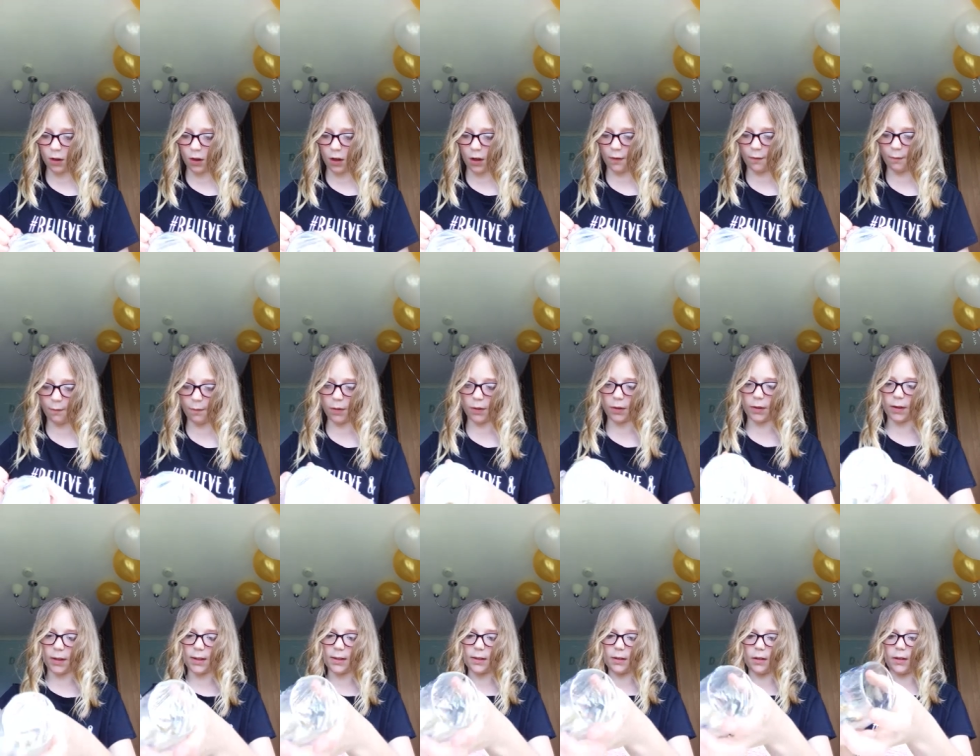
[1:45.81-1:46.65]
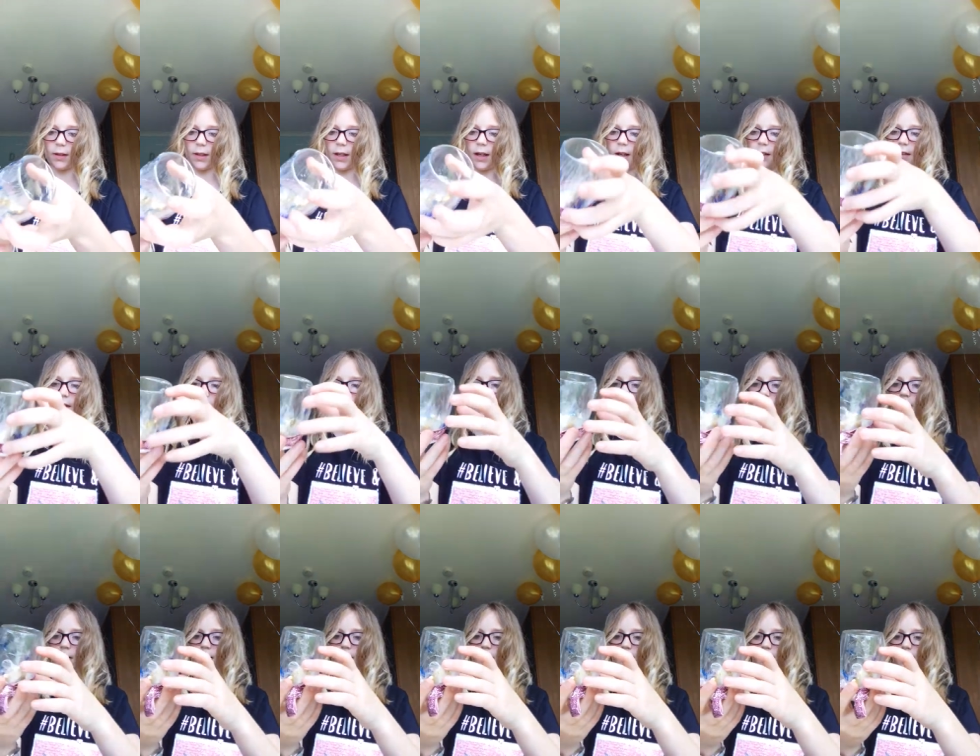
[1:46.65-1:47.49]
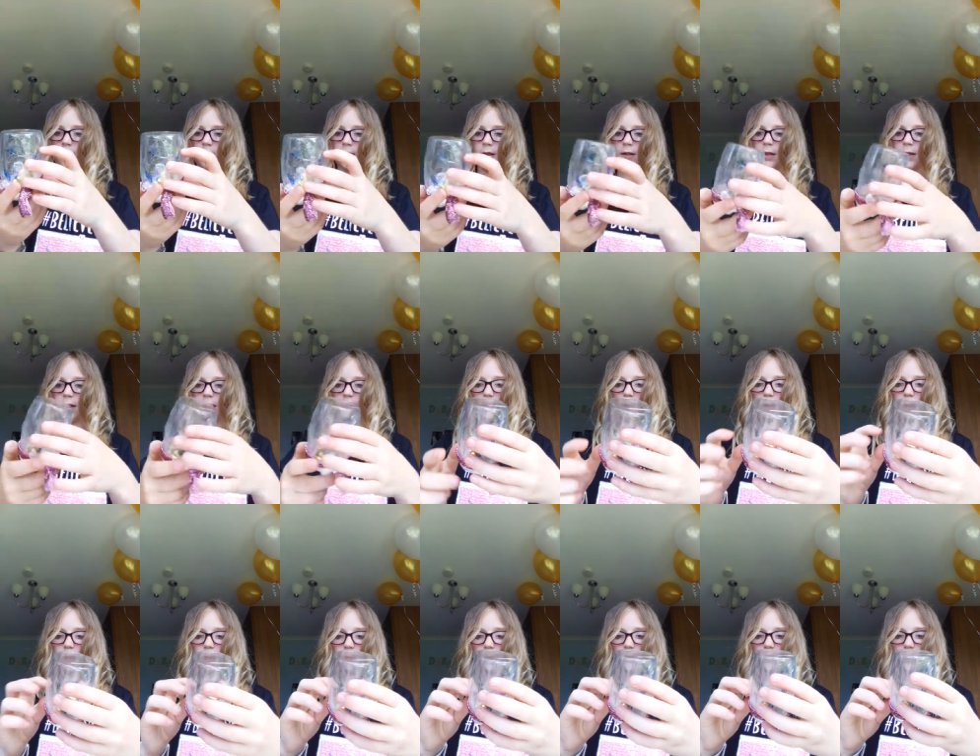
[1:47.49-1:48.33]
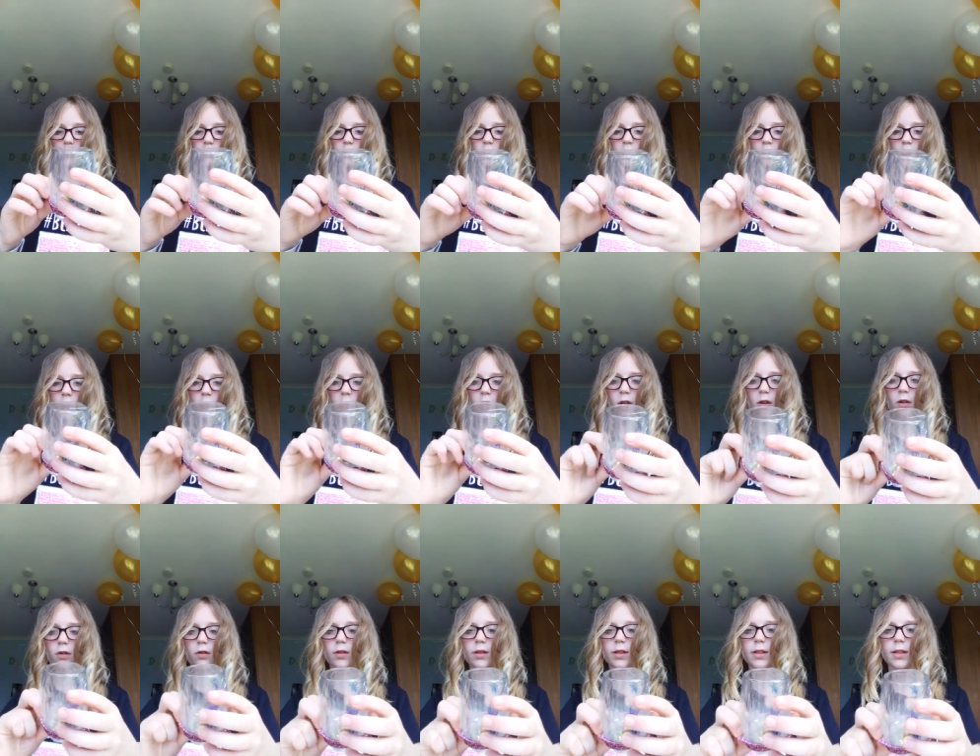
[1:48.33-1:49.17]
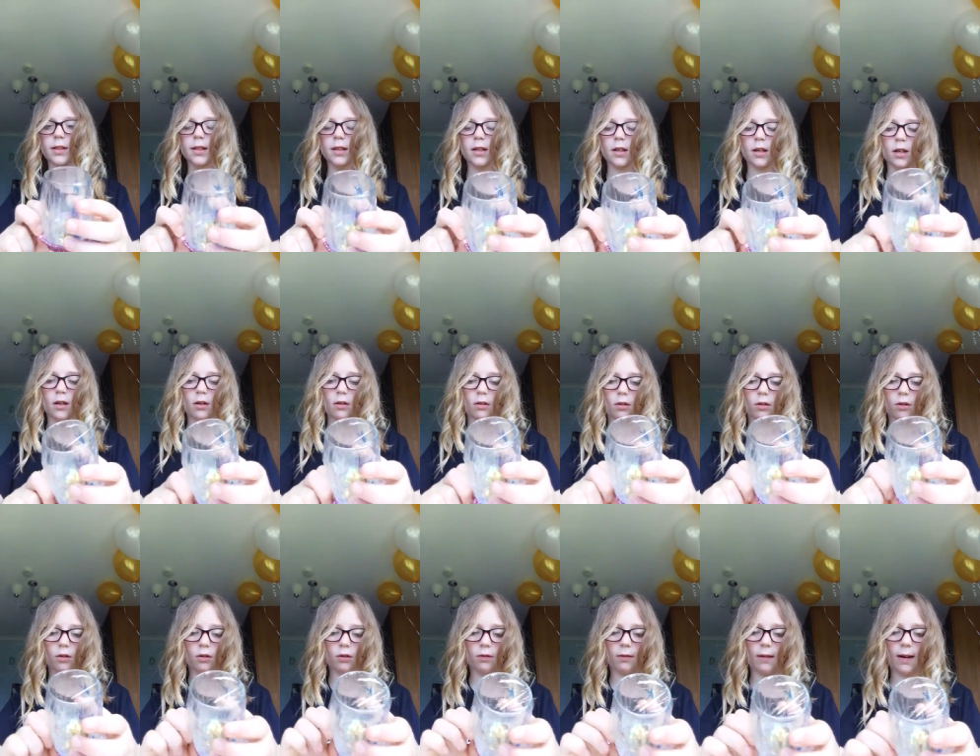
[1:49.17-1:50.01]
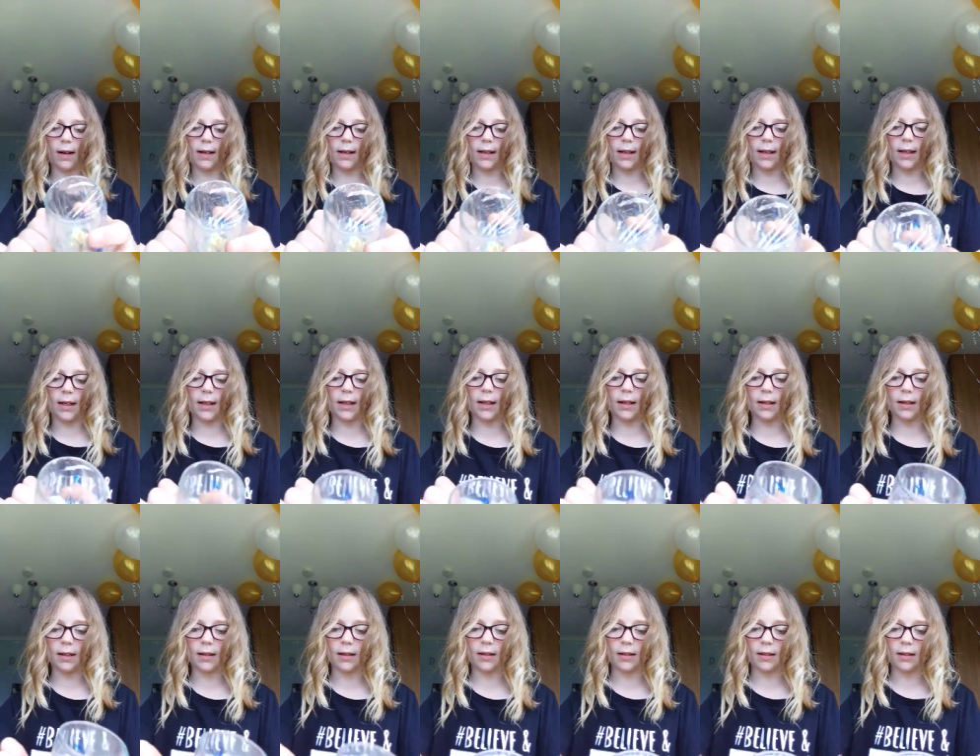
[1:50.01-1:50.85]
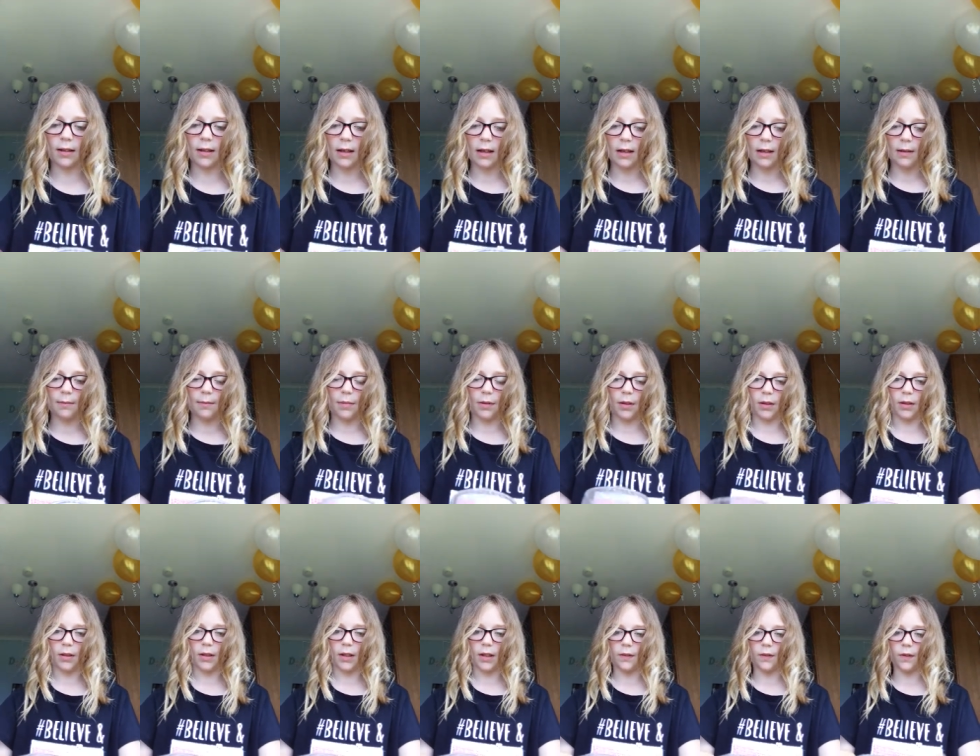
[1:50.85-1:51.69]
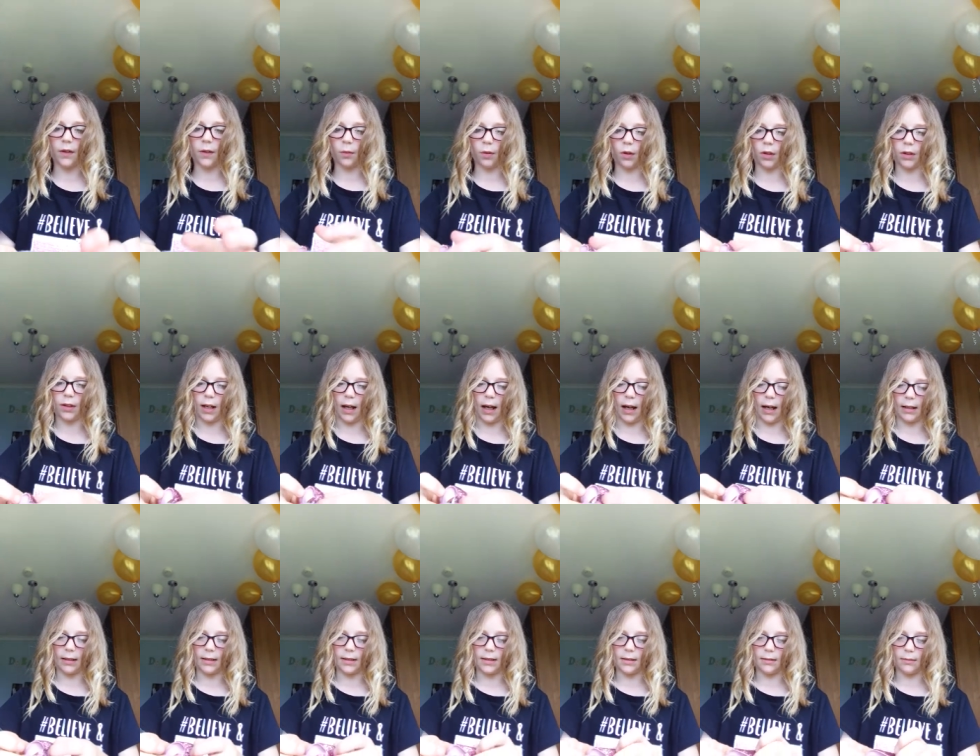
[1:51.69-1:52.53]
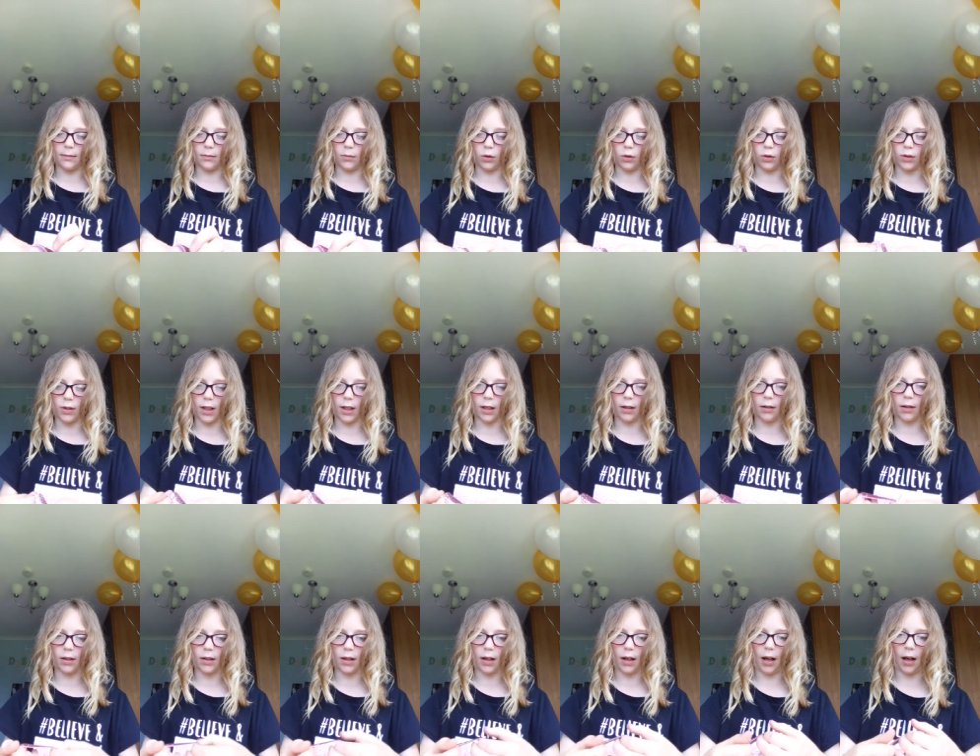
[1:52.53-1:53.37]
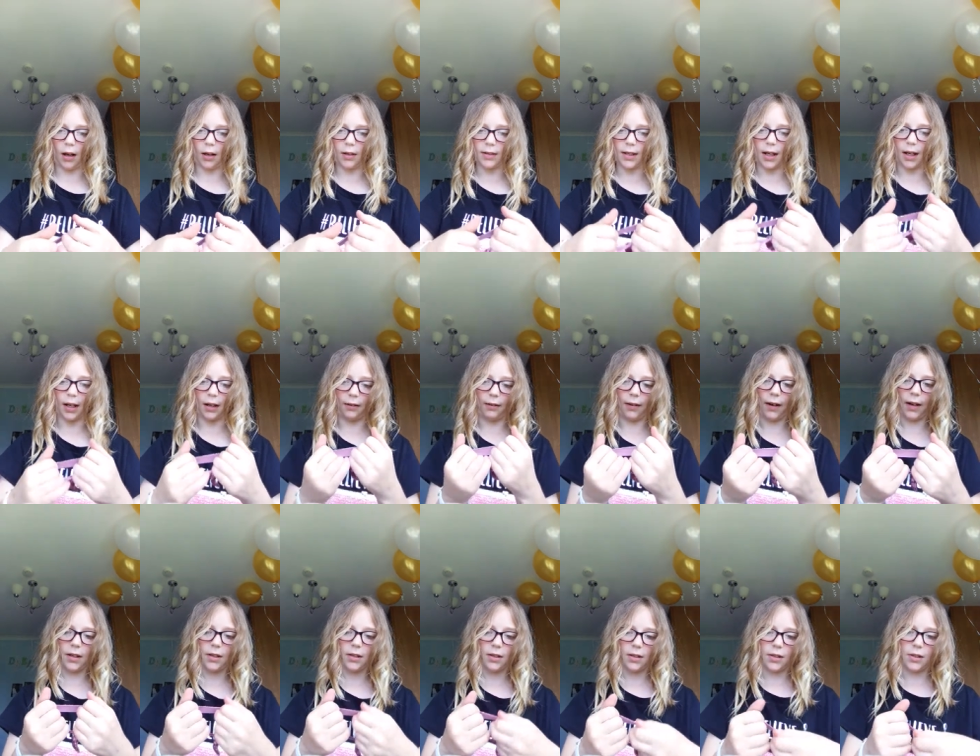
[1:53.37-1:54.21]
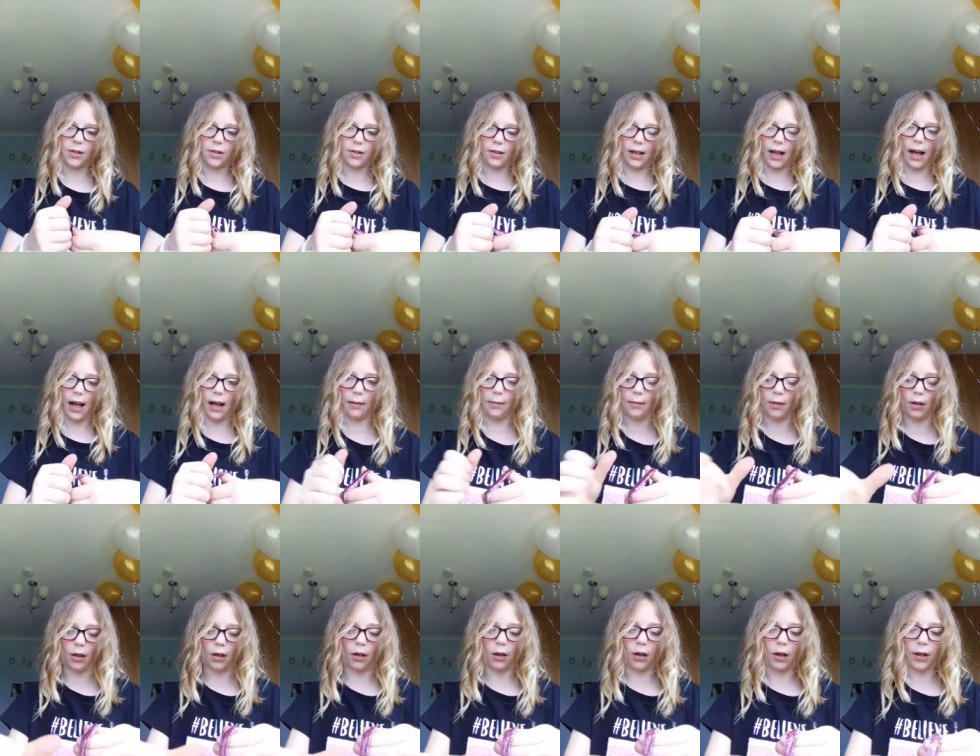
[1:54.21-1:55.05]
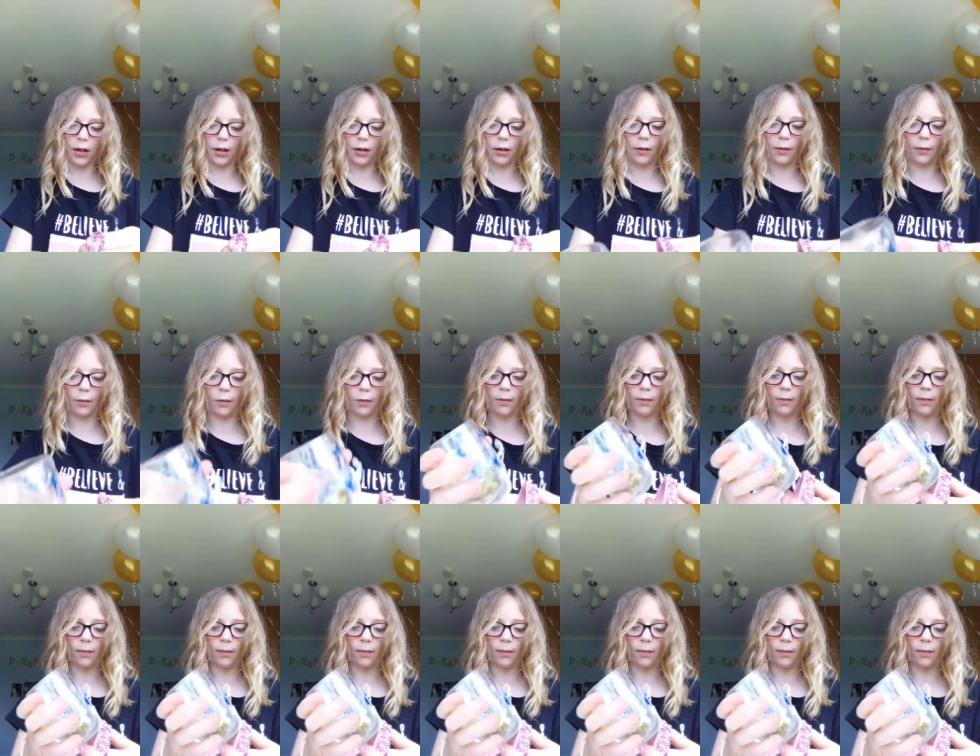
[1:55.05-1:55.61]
I've put this on now and it looks cute already but if you want to add some more de decorations you can but I don't